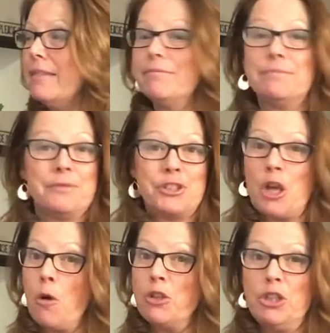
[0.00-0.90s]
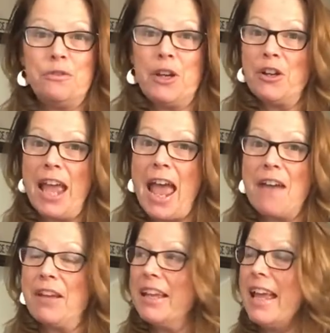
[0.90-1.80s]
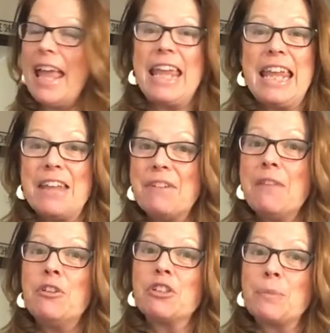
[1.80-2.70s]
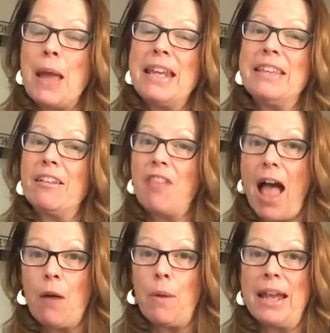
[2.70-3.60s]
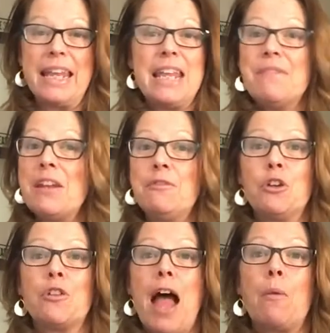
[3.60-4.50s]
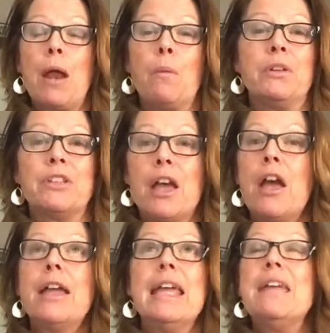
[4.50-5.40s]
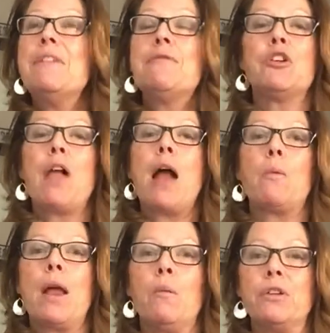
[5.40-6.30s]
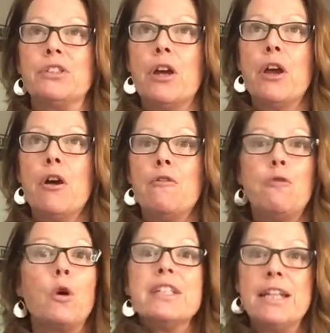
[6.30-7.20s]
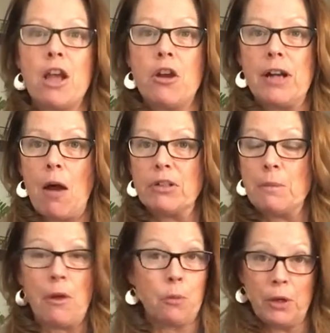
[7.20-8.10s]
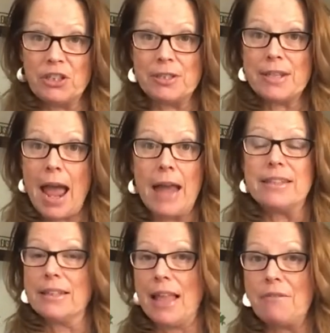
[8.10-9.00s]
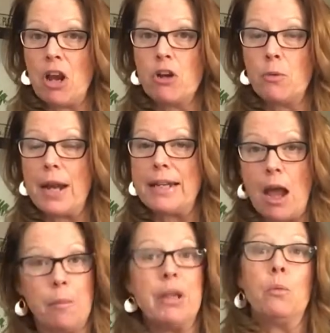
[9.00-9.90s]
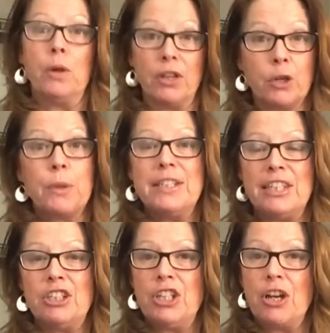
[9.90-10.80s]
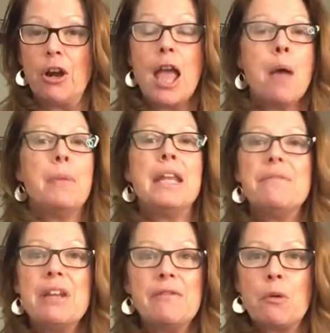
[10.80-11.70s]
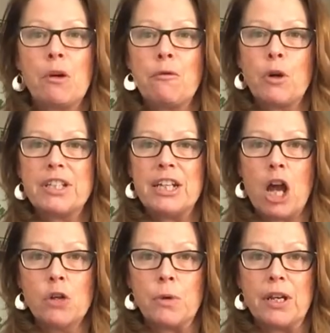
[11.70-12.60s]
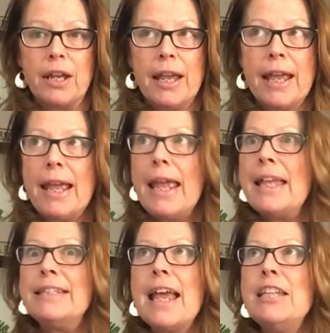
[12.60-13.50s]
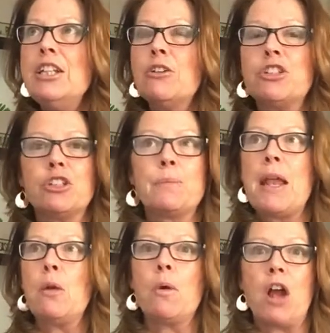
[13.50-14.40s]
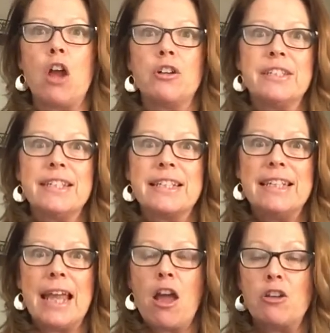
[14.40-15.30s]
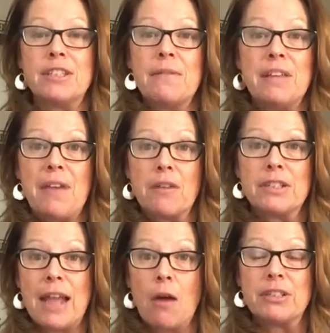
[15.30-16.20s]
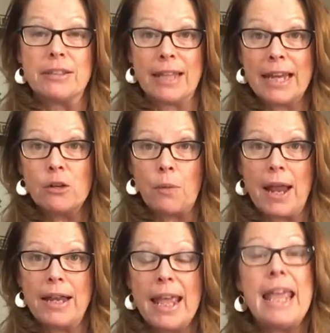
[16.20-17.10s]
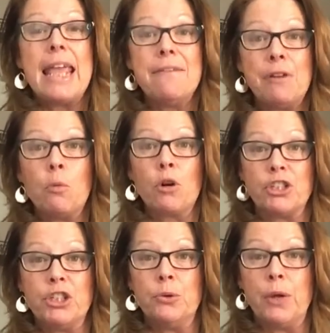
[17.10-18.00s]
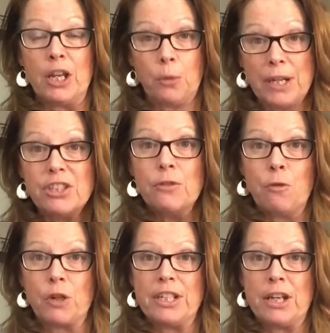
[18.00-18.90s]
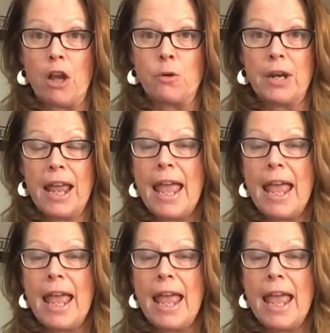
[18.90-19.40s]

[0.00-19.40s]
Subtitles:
So there you have it. Even if you're spending the lot rent, even if your lot rent was $1,400 a month, which it's not, it's $1,100 right now, but it will increase each year. But even if it were $1,400, in 10 years, you're spending, what, $168,000, $170,000 in land rent if it were to increase to $1,400.